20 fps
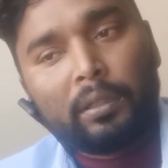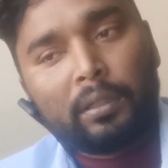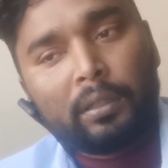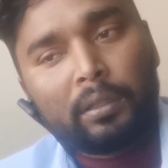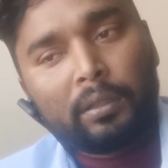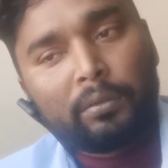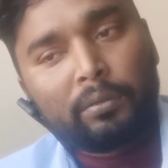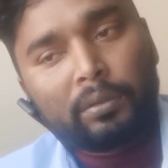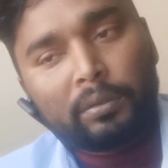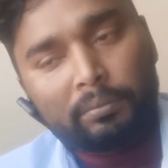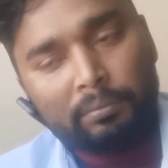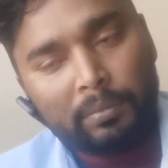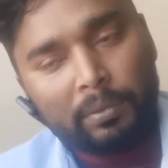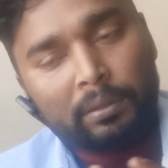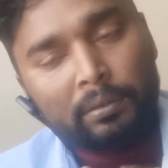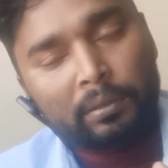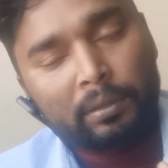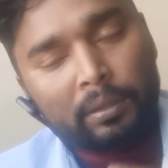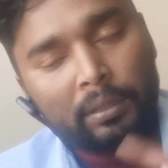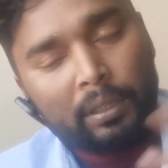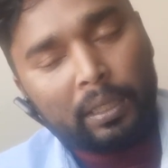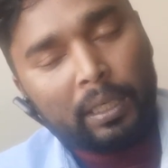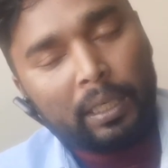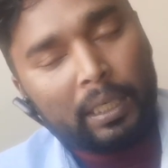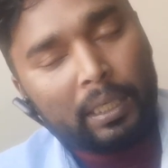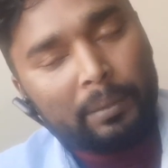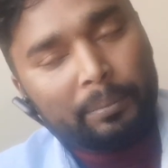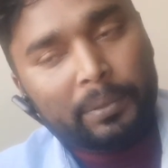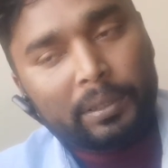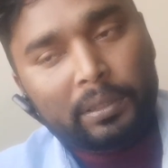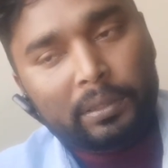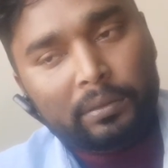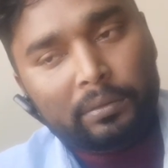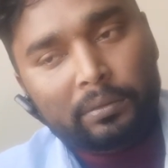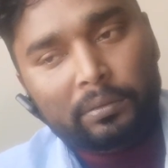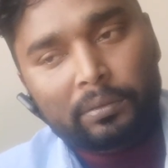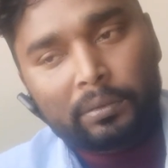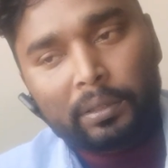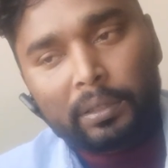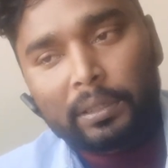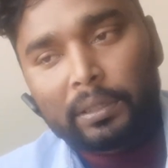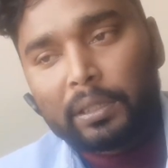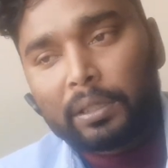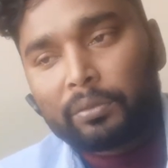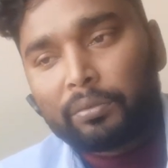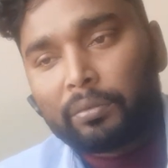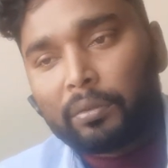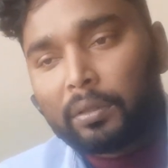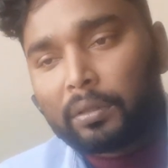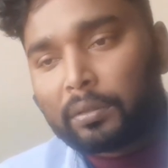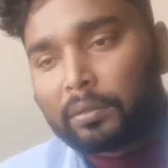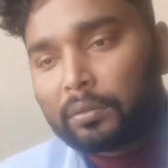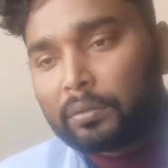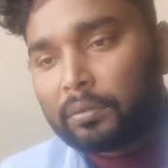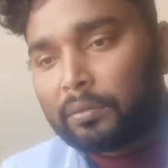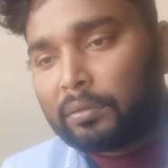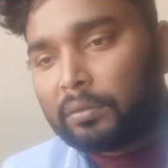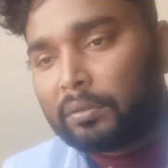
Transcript: uh, I have been doing this work